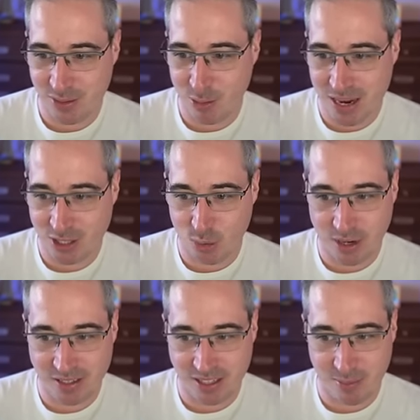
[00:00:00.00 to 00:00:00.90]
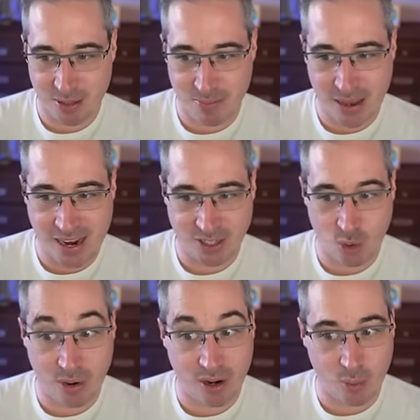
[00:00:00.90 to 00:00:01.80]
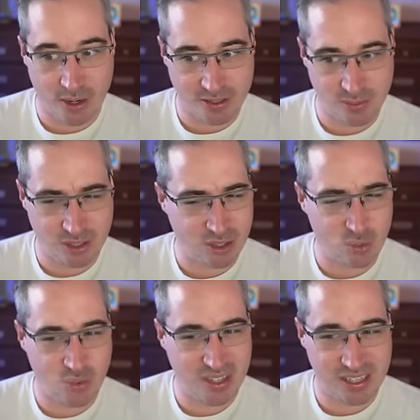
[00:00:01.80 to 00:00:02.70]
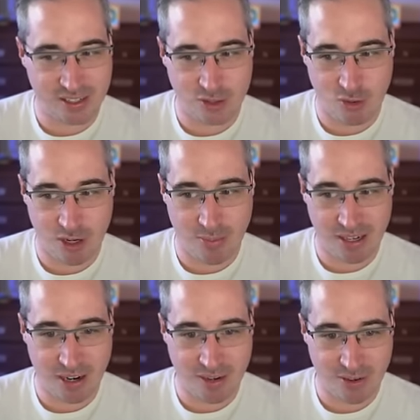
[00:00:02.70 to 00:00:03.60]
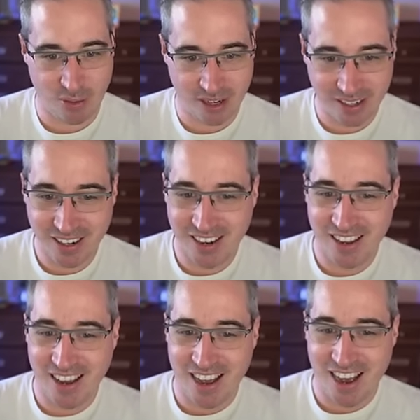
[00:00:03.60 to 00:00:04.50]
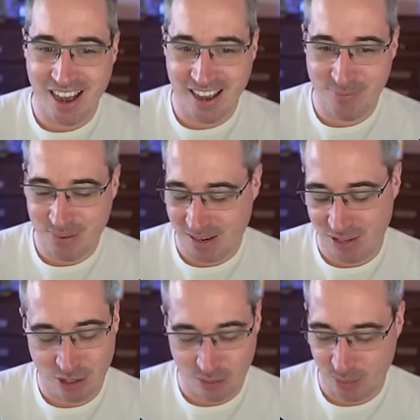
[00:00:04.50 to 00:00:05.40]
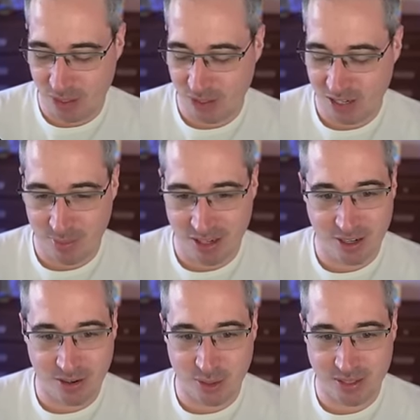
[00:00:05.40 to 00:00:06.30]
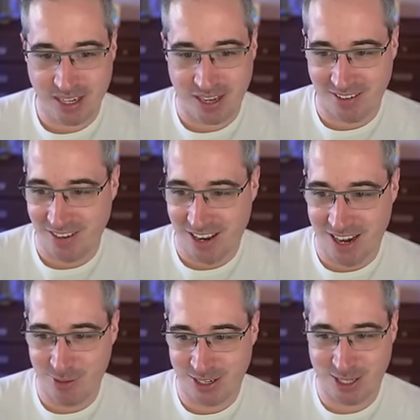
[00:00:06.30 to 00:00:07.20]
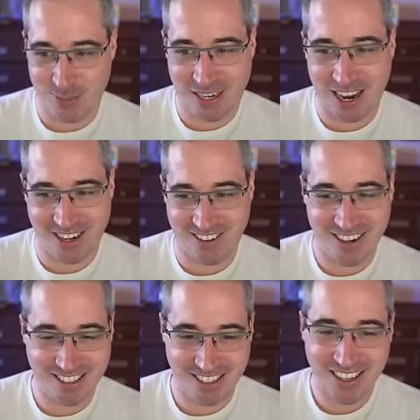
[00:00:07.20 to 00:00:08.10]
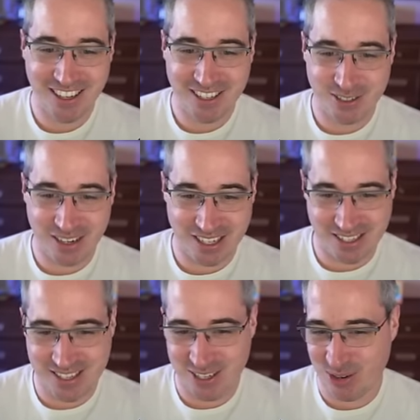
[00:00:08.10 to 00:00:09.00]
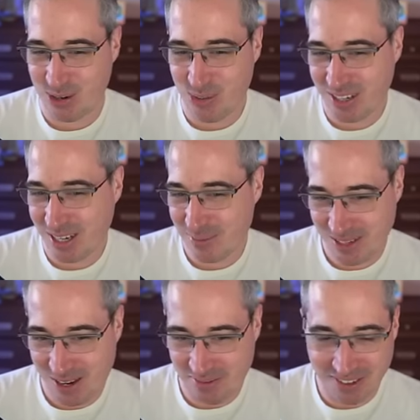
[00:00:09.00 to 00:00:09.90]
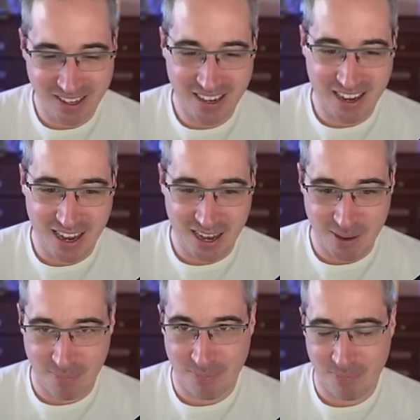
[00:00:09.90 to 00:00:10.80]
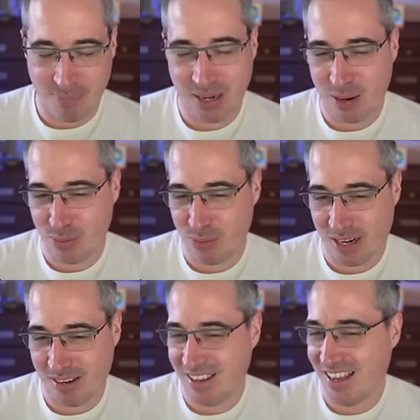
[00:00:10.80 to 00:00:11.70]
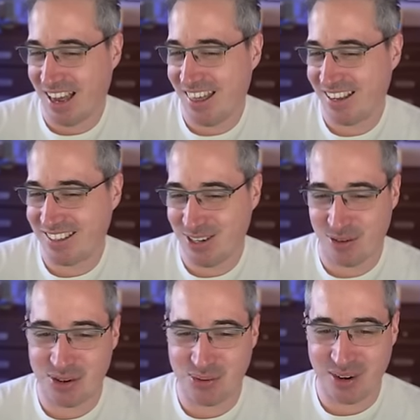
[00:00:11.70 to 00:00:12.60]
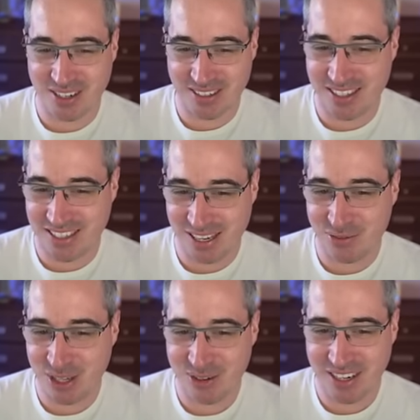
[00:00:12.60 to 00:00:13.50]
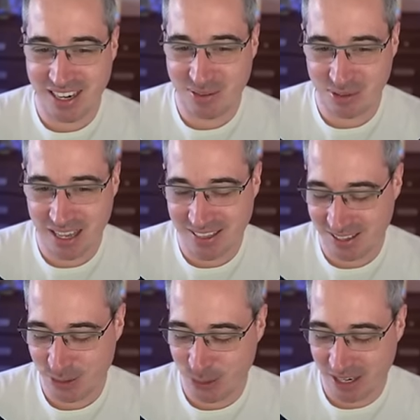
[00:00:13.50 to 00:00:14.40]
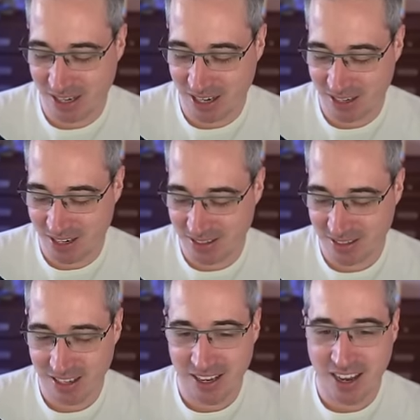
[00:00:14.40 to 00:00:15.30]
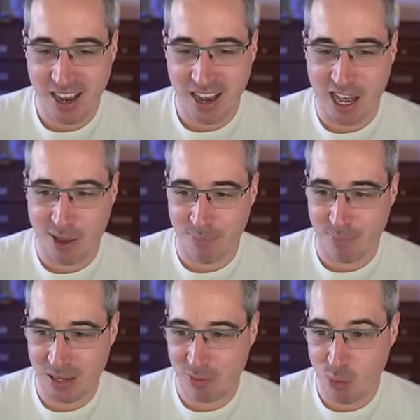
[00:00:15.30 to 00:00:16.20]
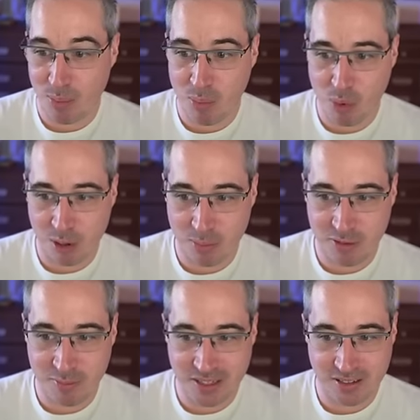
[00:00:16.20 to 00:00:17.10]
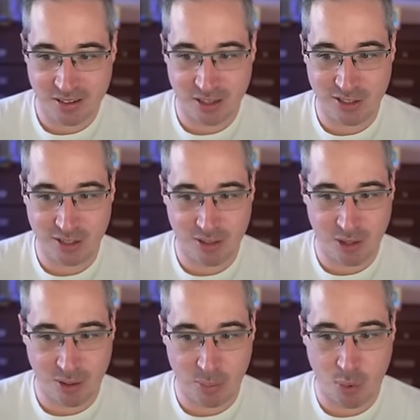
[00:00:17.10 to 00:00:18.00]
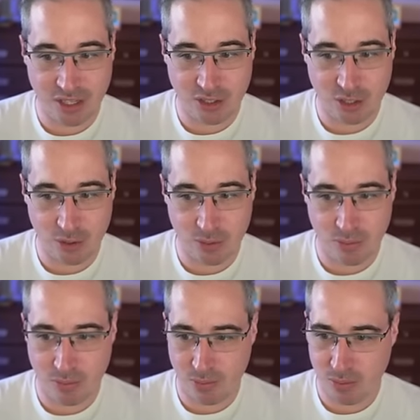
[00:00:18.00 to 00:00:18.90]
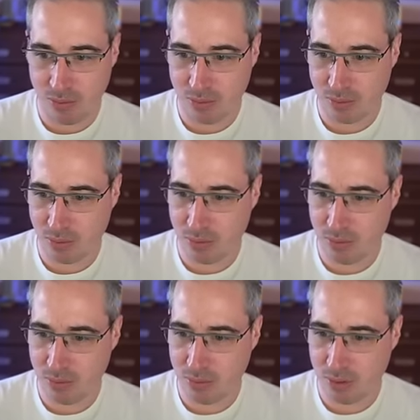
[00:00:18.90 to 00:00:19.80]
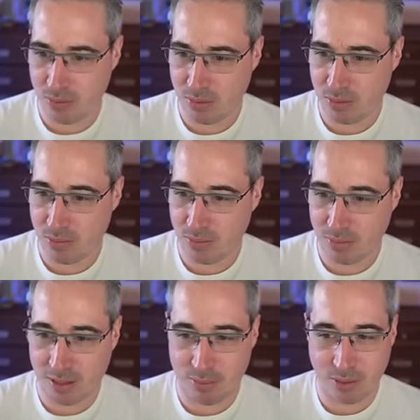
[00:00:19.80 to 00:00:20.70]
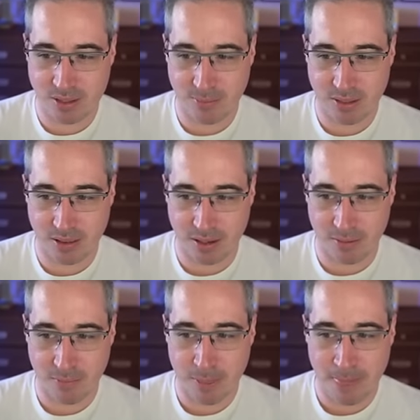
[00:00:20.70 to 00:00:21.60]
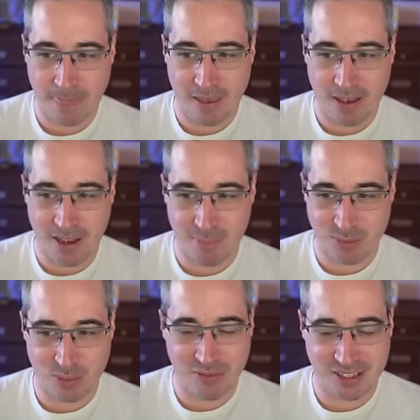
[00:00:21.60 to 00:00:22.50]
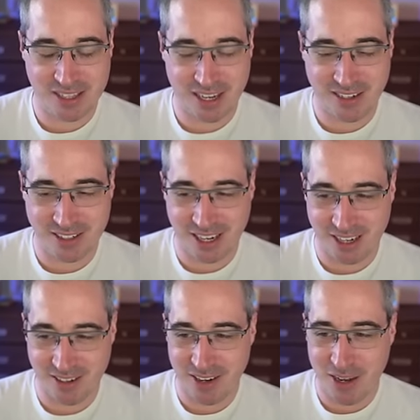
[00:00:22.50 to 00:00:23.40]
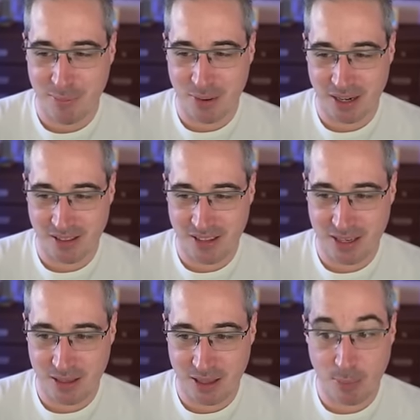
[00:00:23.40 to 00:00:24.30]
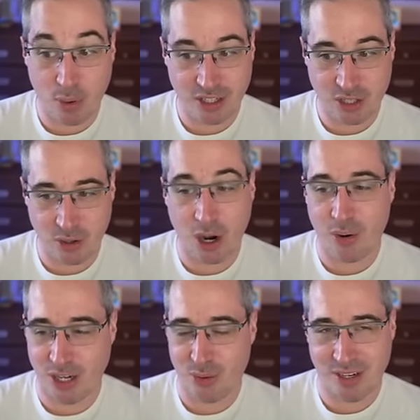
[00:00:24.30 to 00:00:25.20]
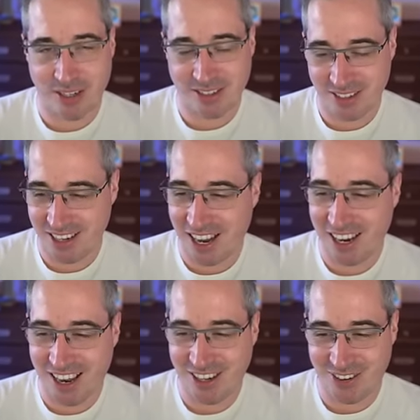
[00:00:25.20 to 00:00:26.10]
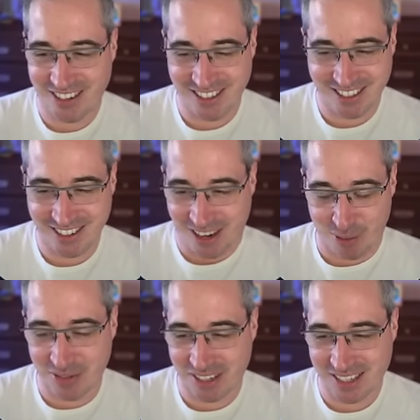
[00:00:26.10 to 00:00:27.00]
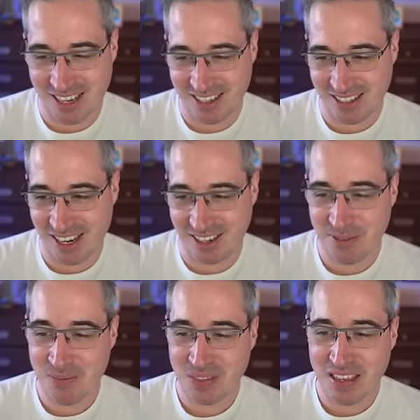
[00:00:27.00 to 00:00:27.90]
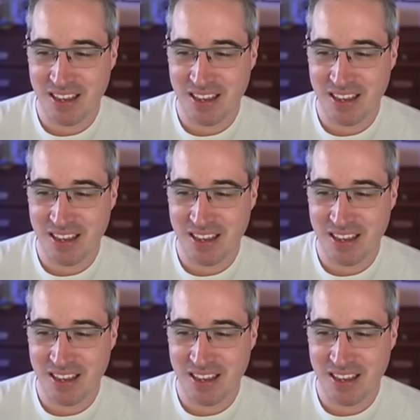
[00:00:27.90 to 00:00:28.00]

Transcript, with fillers: So we go back to 1, it's going to be back to where it was, which is really extreme and kind of annoying. But, you know, we could come in here and do a 10 and it would just be kind of crazy. So I guess the 0 to 1 comes off. But I would I think 0 to 1 is the safe zone. And after that, things will get kind of nuts. But if you want more movement, a 0.2, whoa, whoa, whoa, whoa, I broke something there. So we'll fix that in a second. But the 0.2, oh, I know what it is. I know what it is. Okay, we'll fix that in a second.